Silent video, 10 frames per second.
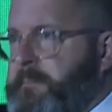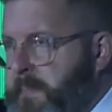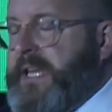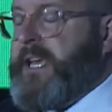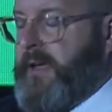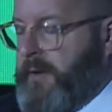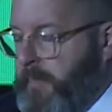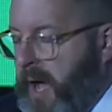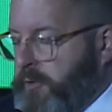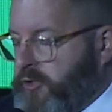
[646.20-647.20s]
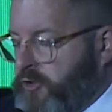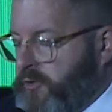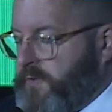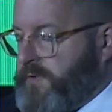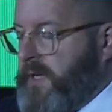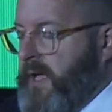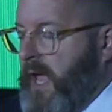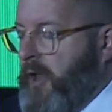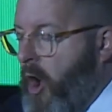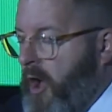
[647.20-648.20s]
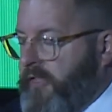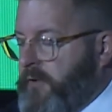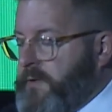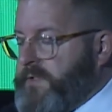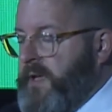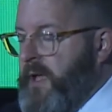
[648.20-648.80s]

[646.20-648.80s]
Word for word: media, and publishers, and authors.